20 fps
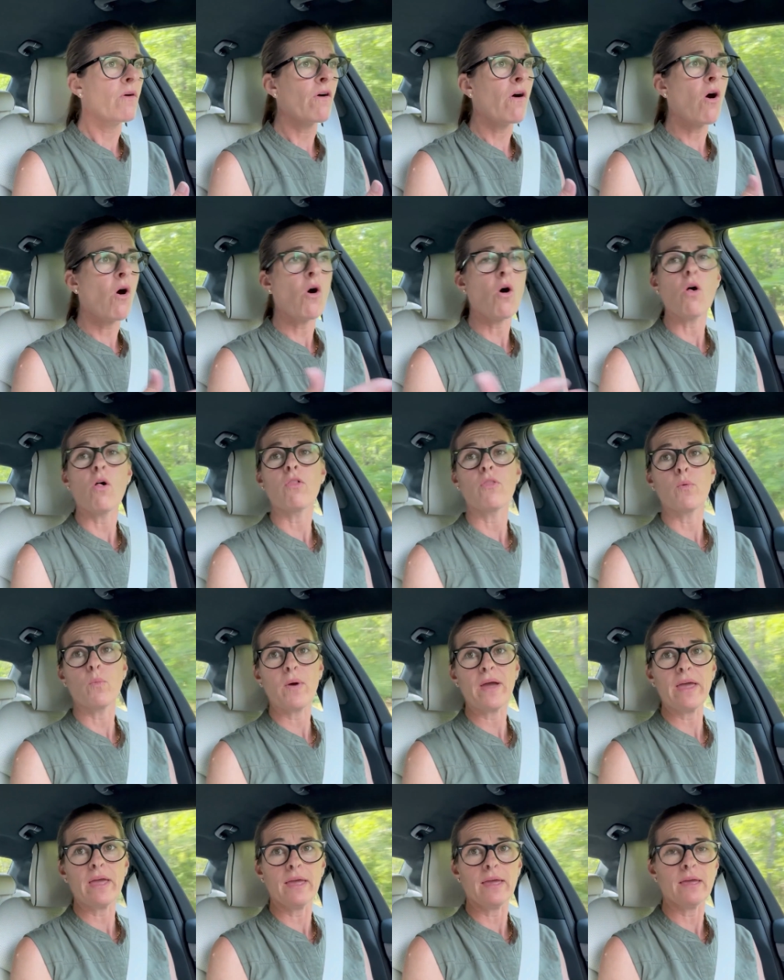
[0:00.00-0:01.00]
all the
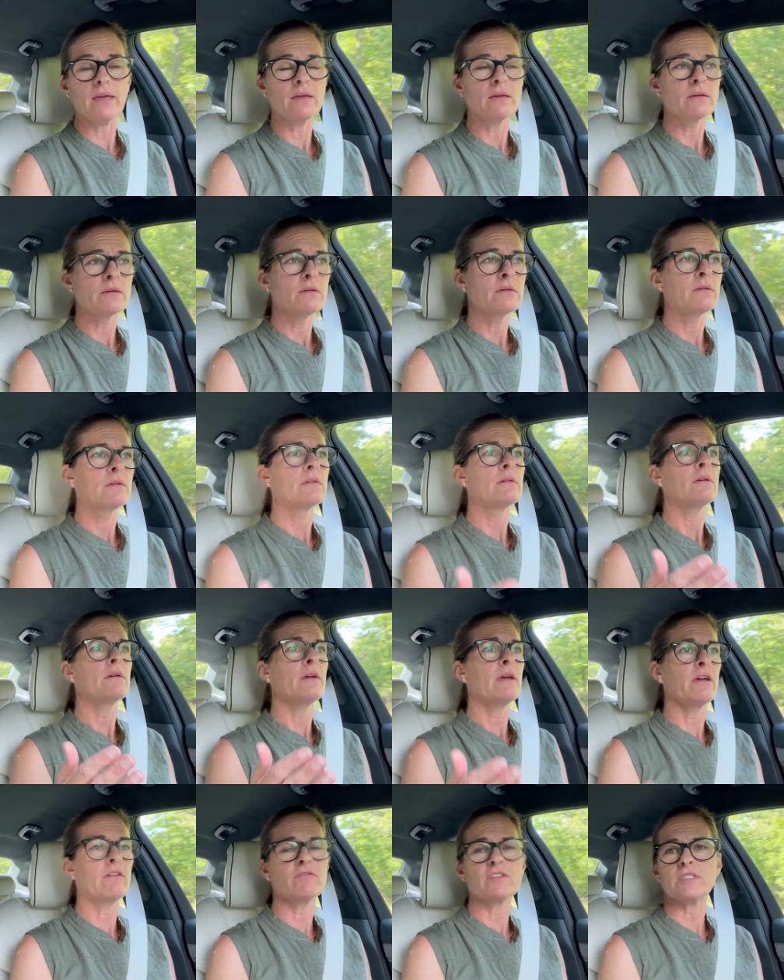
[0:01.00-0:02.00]
way
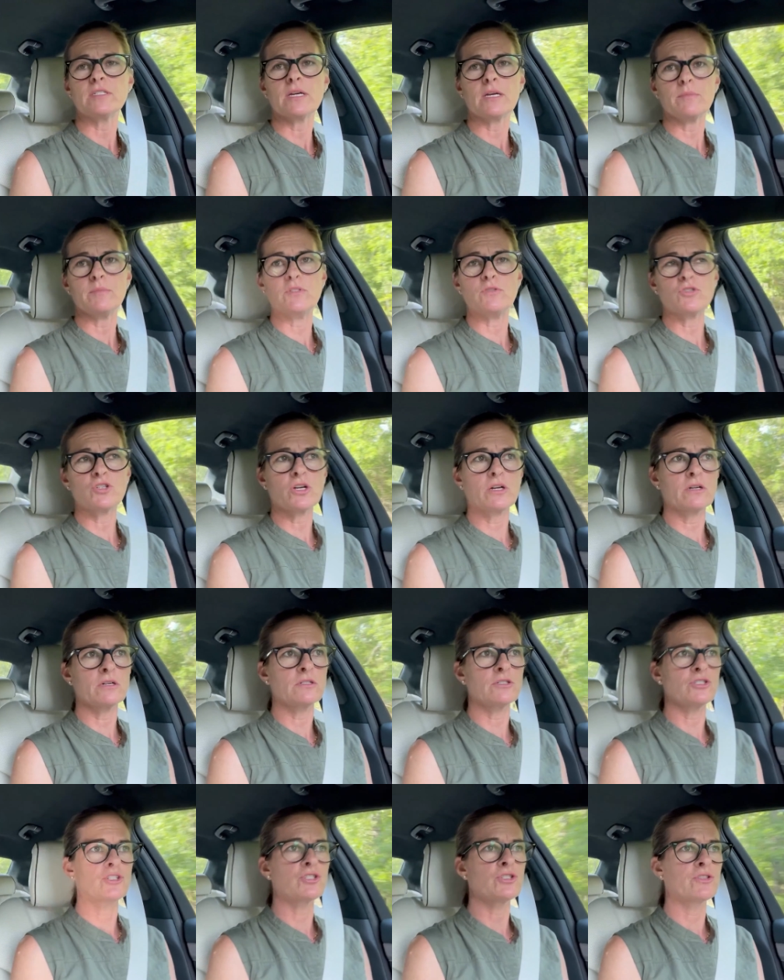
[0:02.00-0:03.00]
every time you
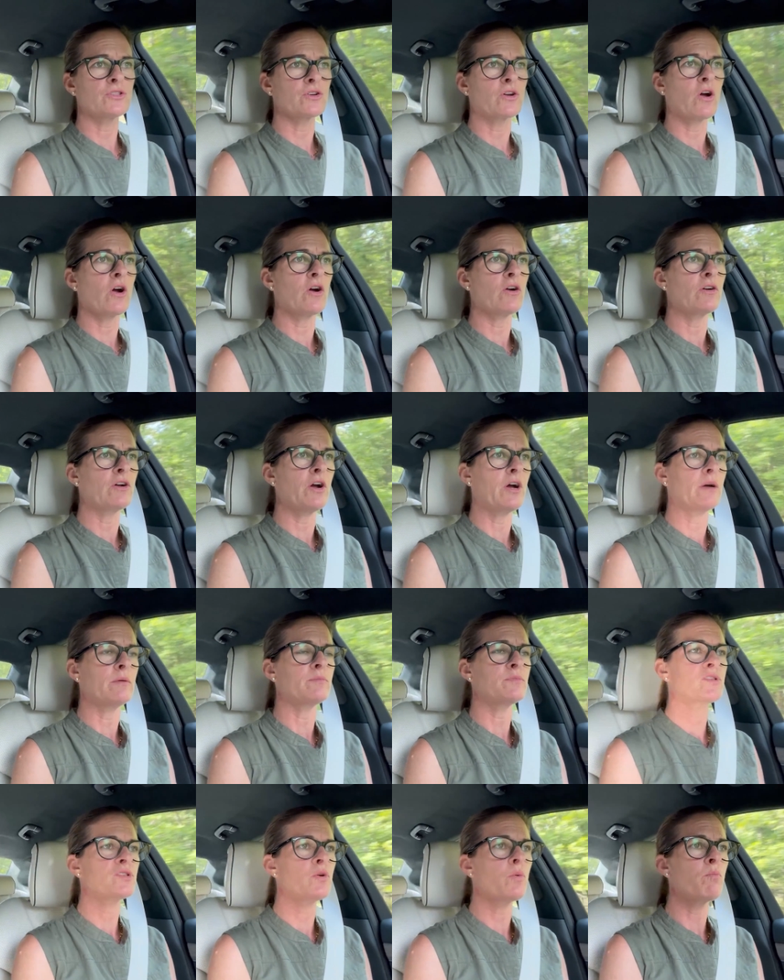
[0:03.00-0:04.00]
charge the car up.
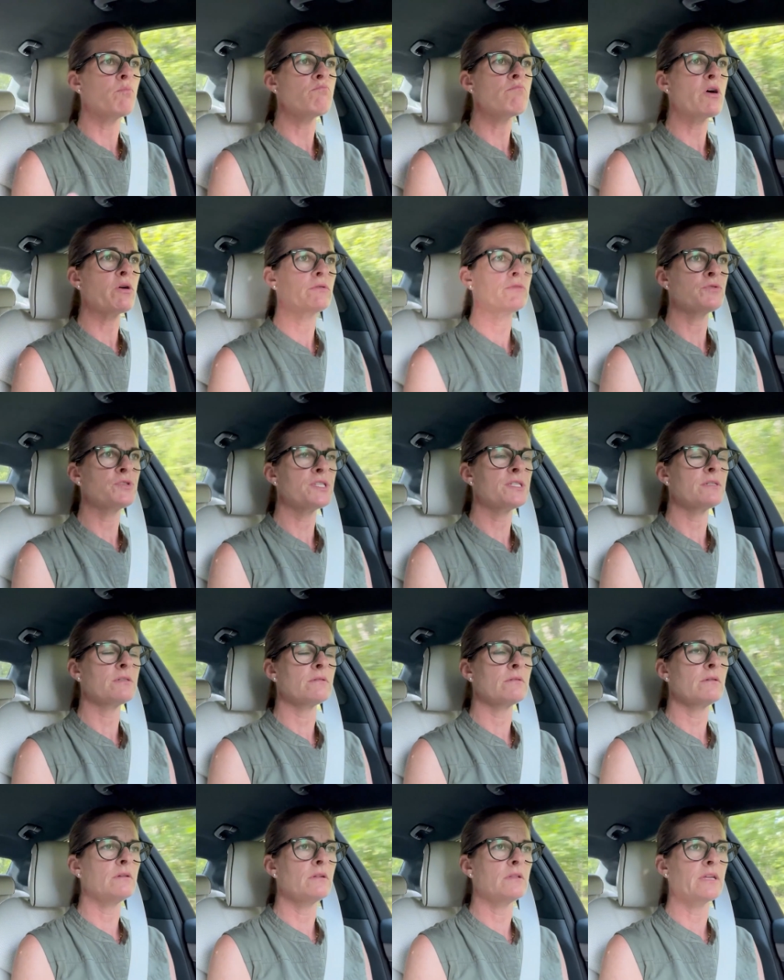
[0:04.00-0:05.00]
So most
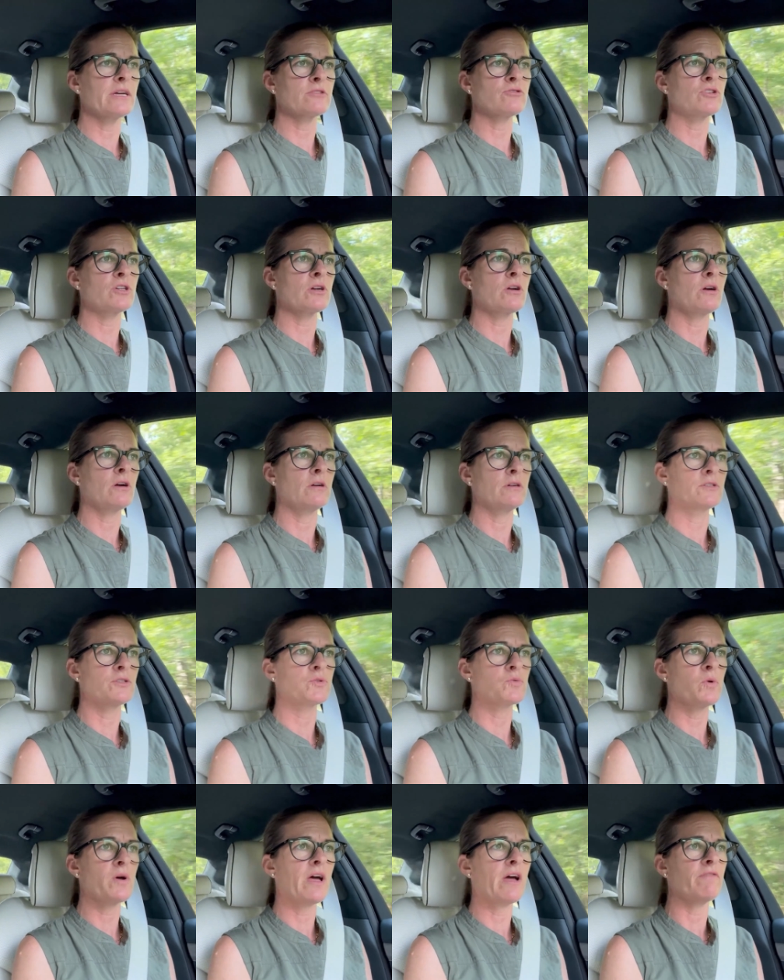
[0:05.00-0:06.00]
electric cars
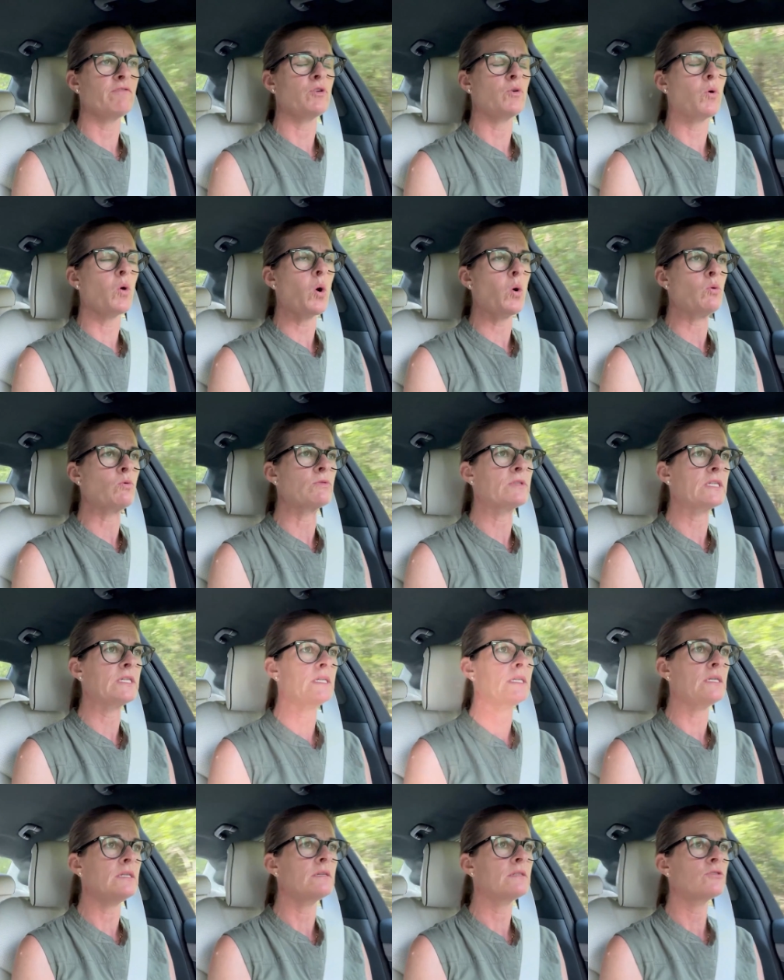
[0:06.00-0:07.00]
will have you
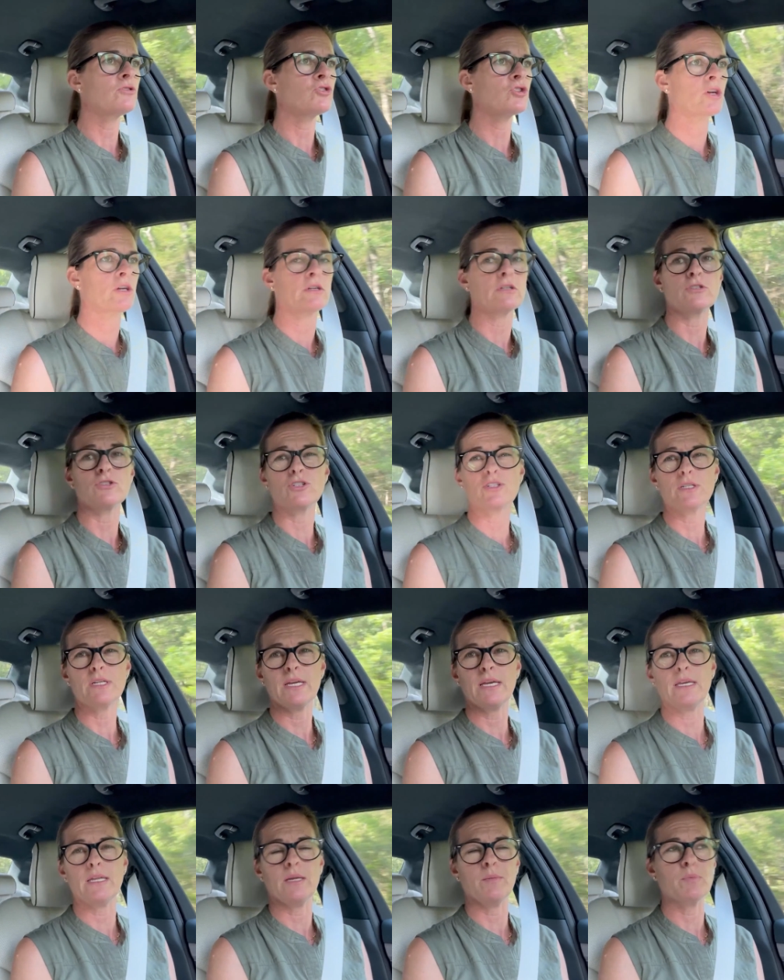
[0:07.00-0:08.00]
only charge to
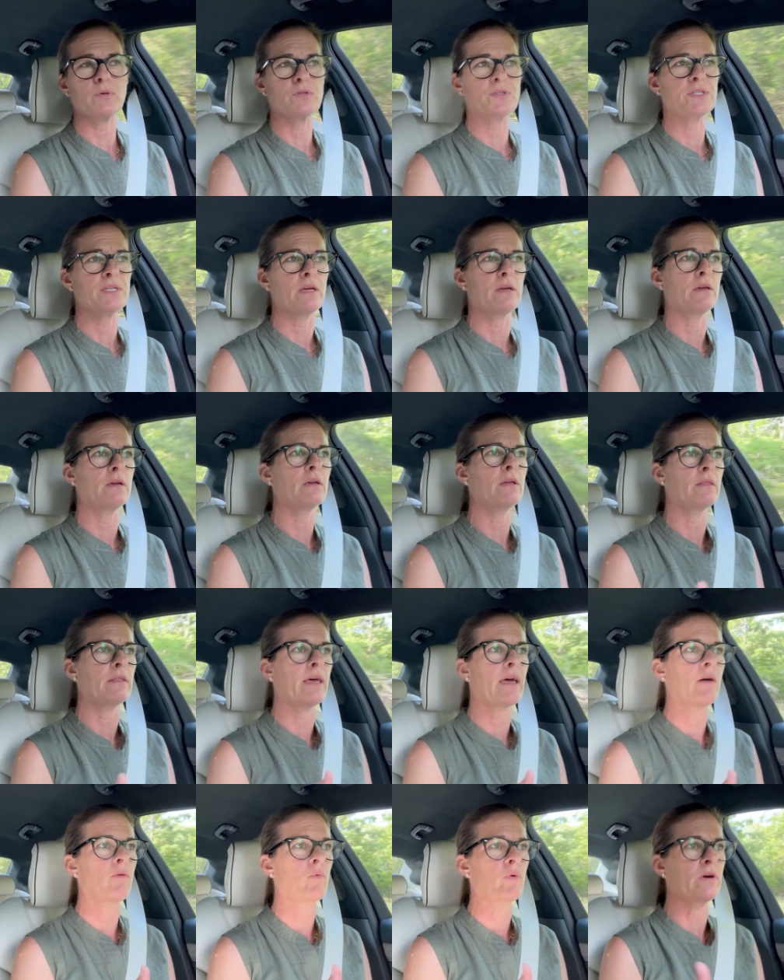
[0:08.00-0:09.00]
80%, and
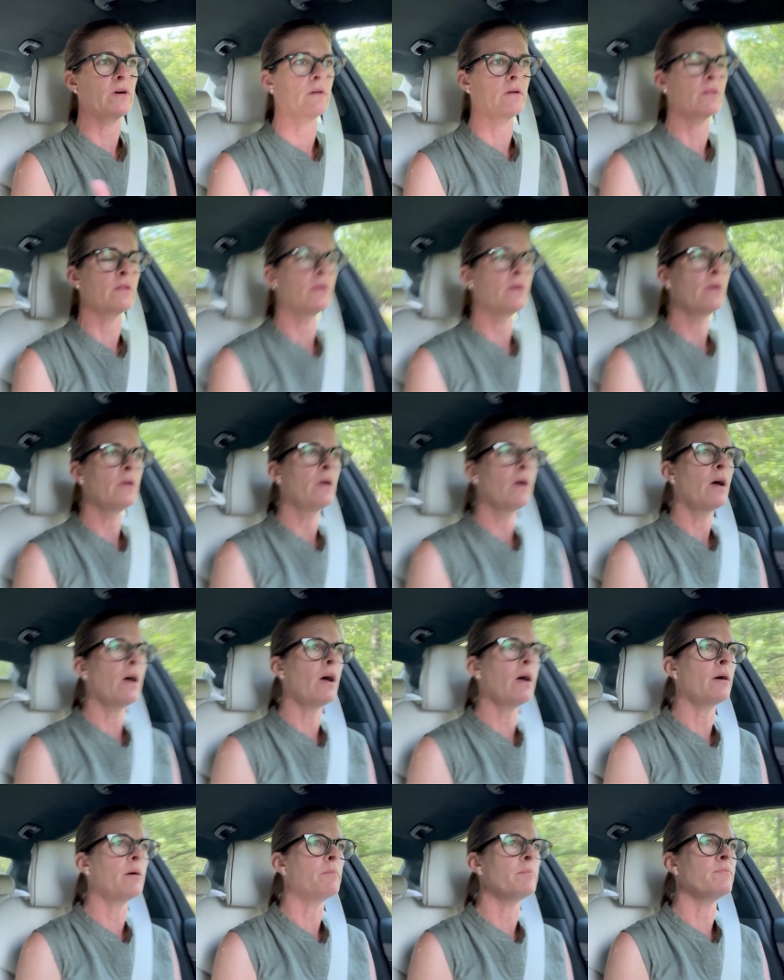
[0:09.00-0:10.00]
that will
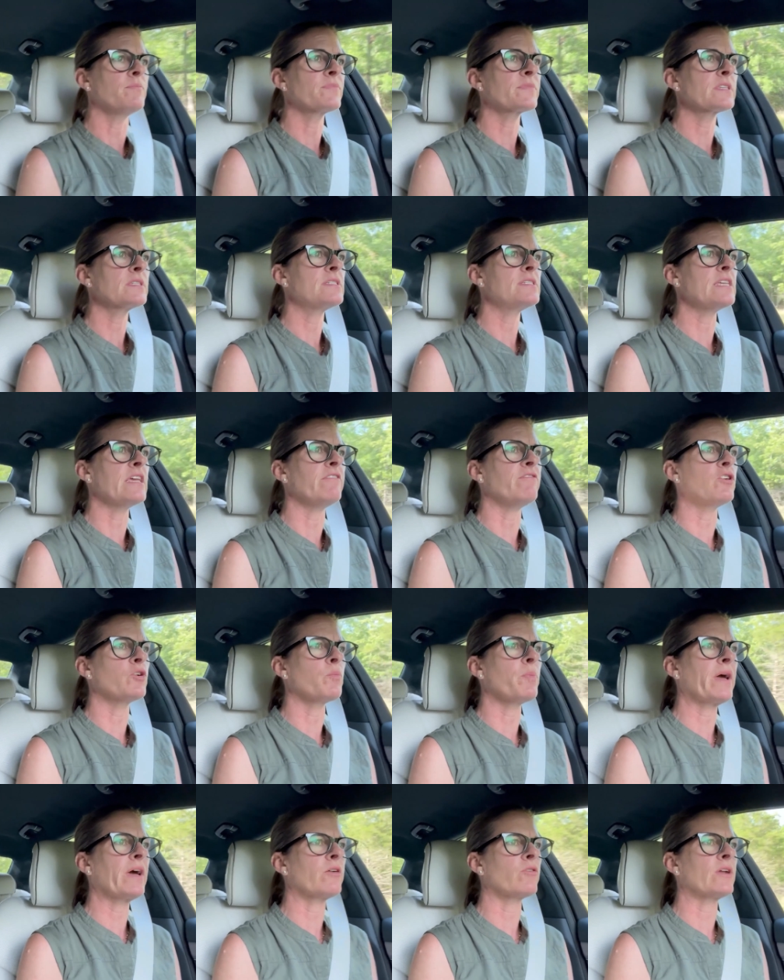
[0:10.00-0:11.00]
save your
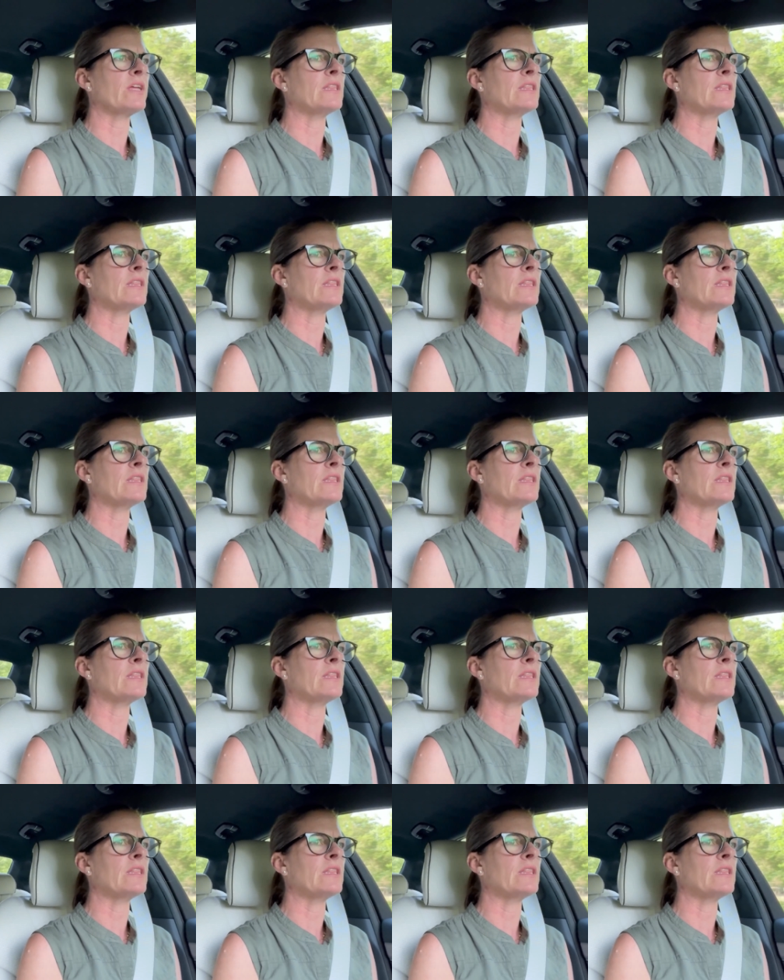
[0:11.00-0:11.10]
battery